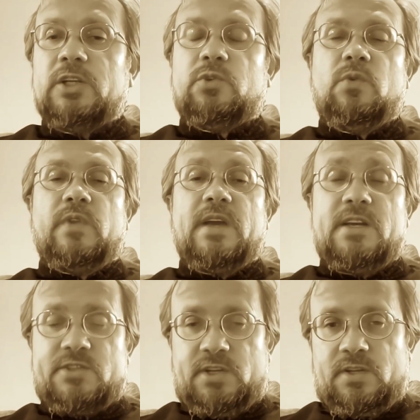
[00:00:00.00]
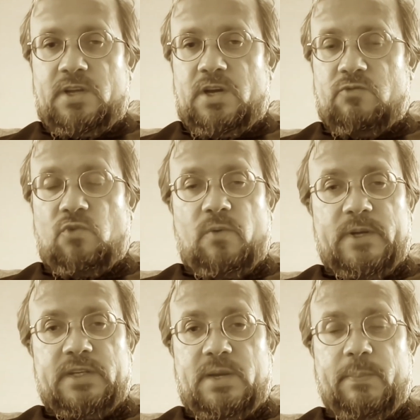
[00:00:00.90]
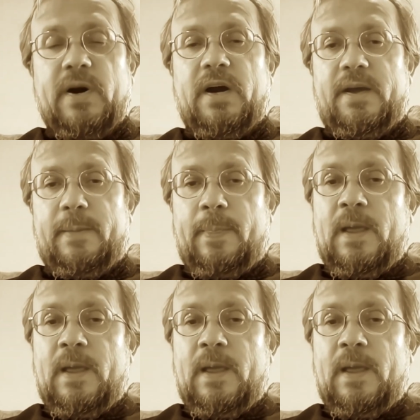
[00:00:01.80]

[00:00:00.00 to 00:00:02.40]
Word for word: to the Eastern Roman Empire,